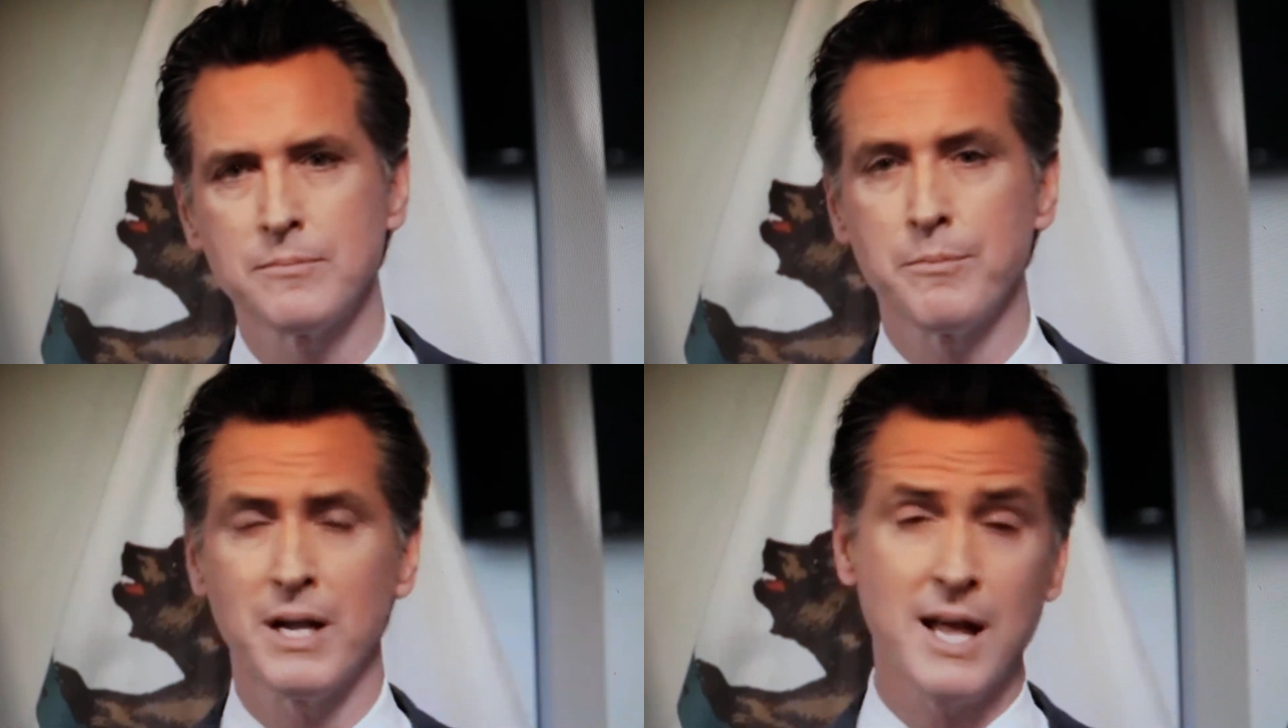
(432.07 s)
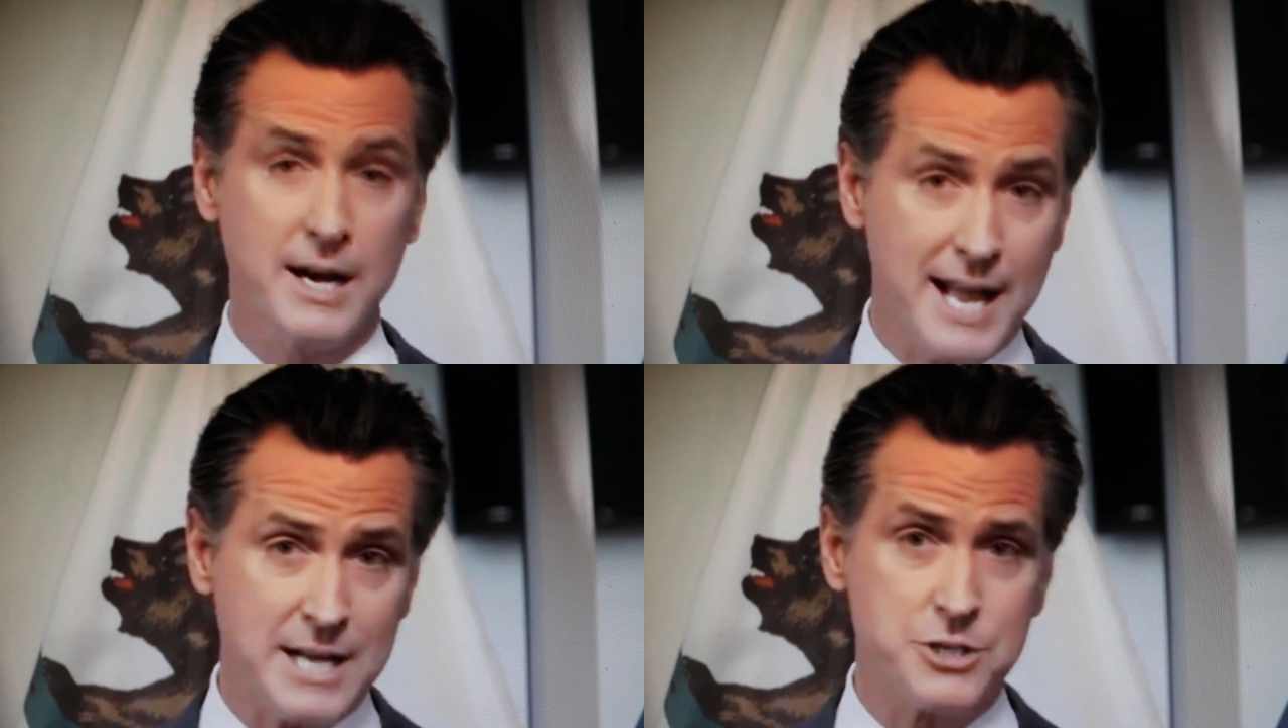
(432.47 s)
Been a lot
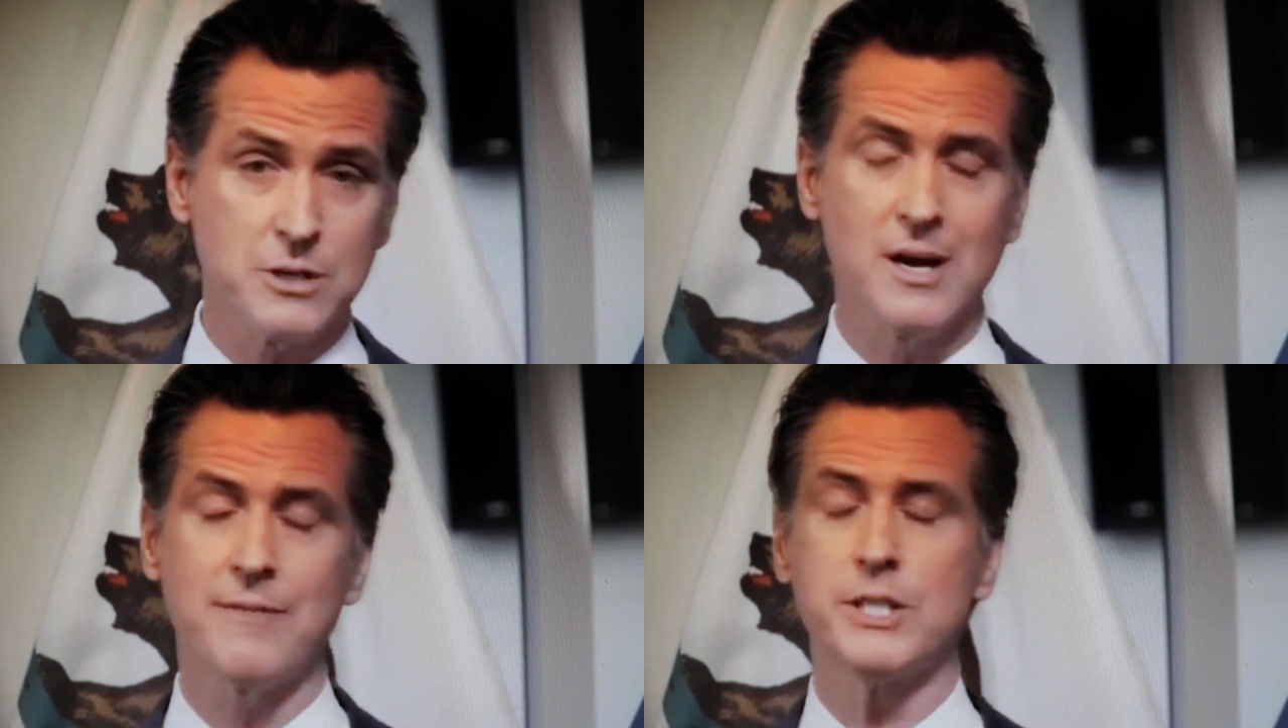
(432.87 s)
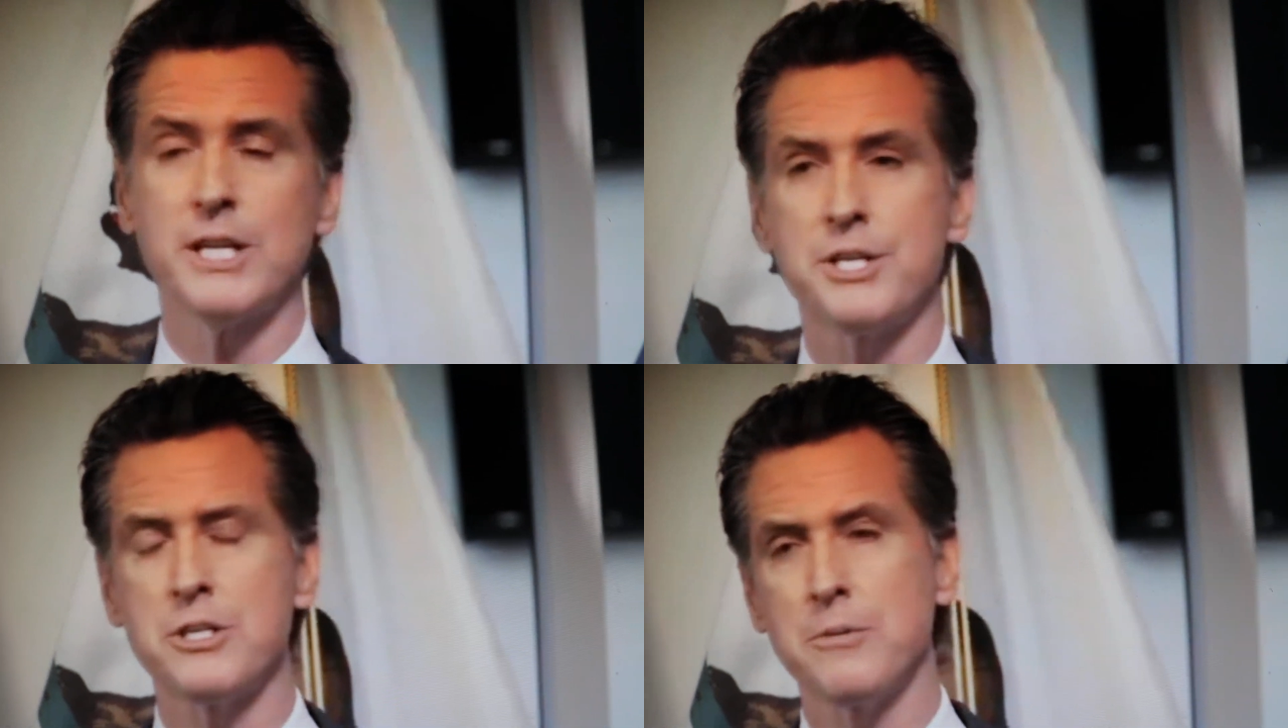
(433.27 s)
of national
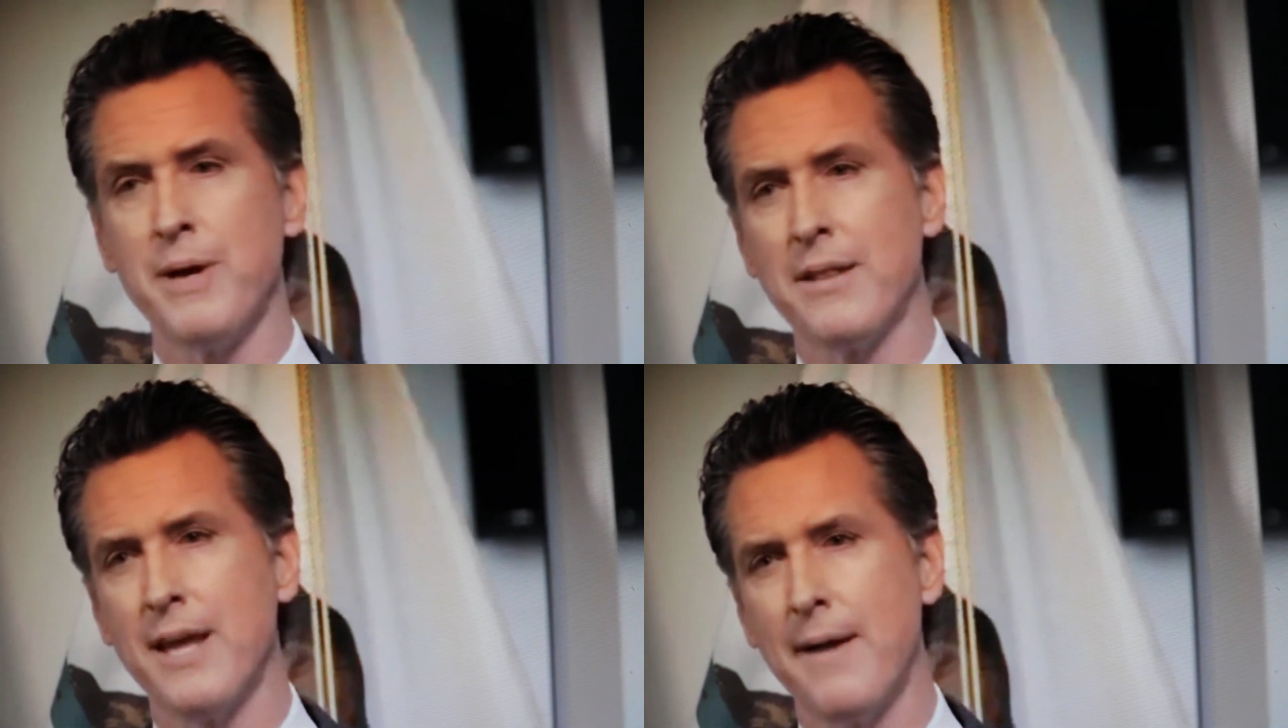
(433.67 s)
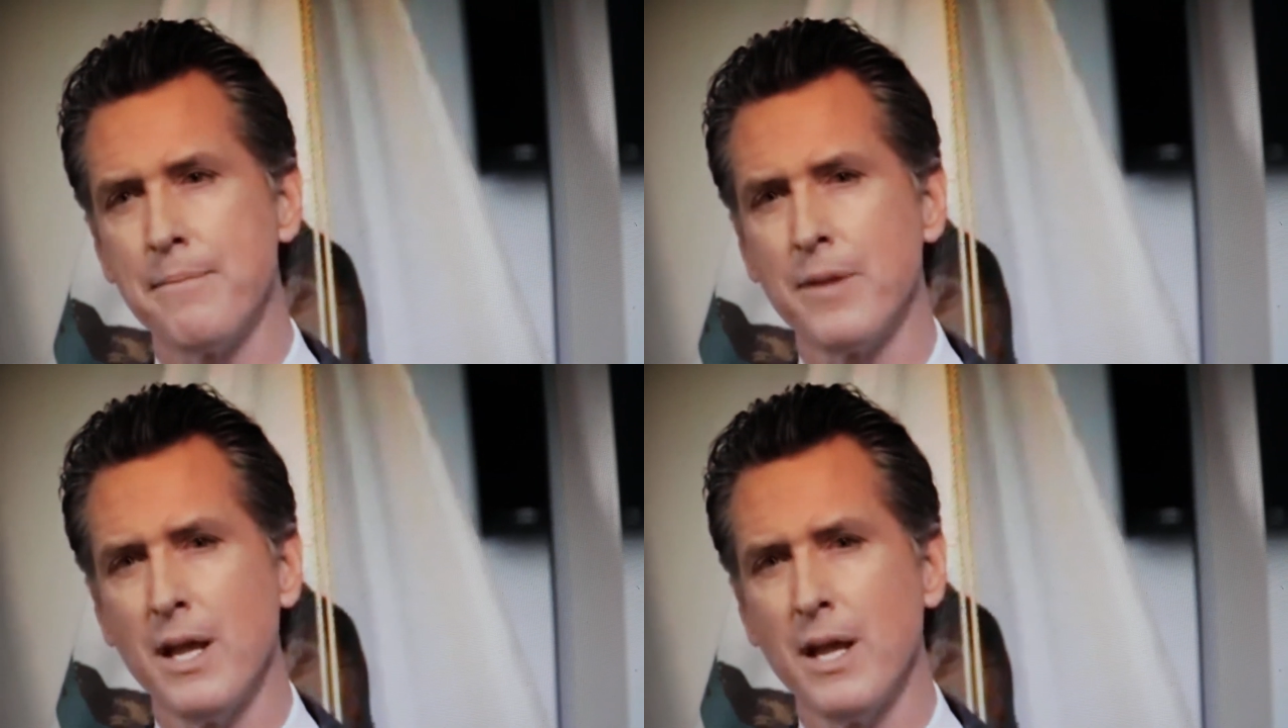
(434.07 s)
conversations about that.